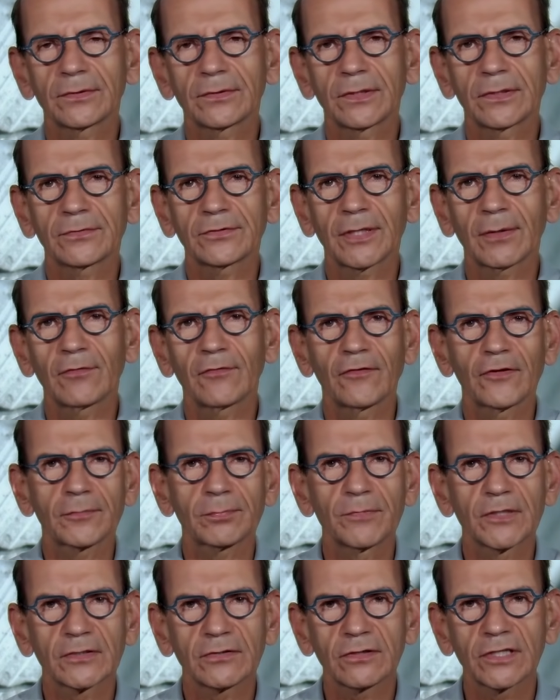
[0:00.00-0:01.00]
his, some of his
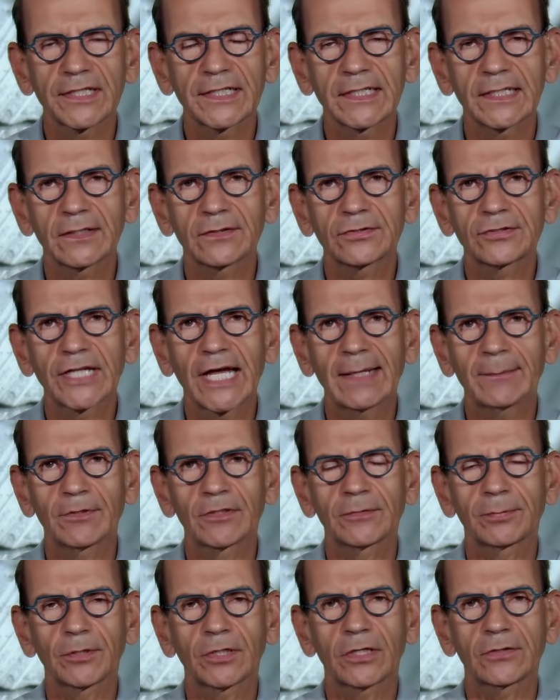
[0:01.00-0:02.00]
misleading
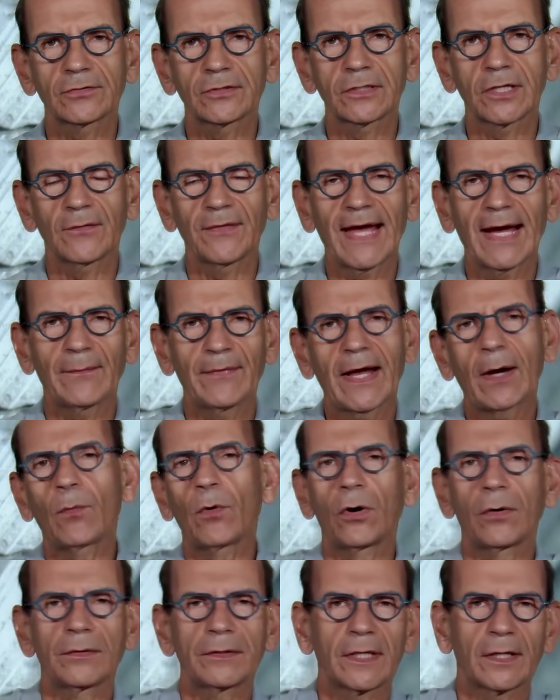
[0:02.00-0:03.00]
statements because you know that that
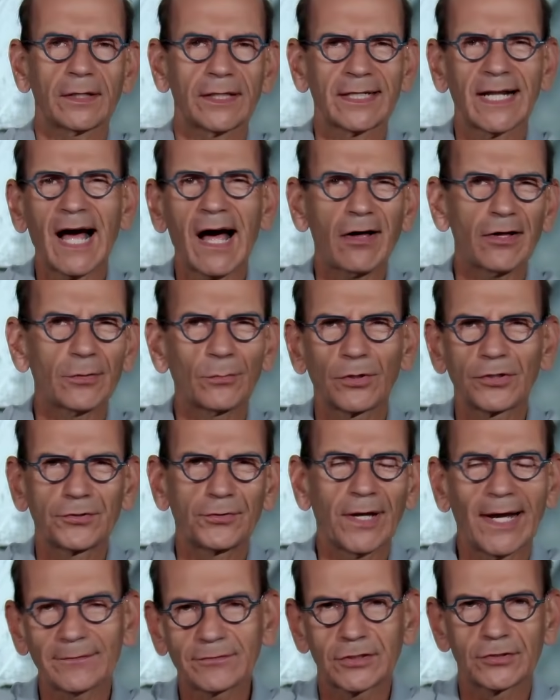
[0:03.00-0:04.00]
won't, you know, in Hollywood you
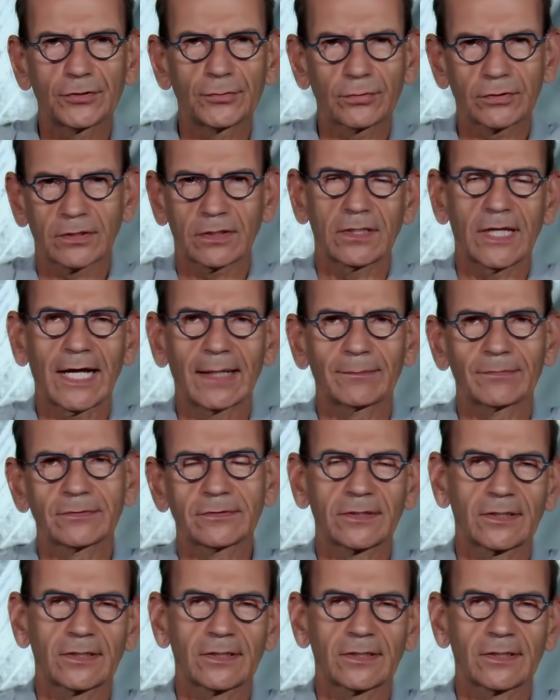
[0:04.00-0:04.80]
have to do it a lot.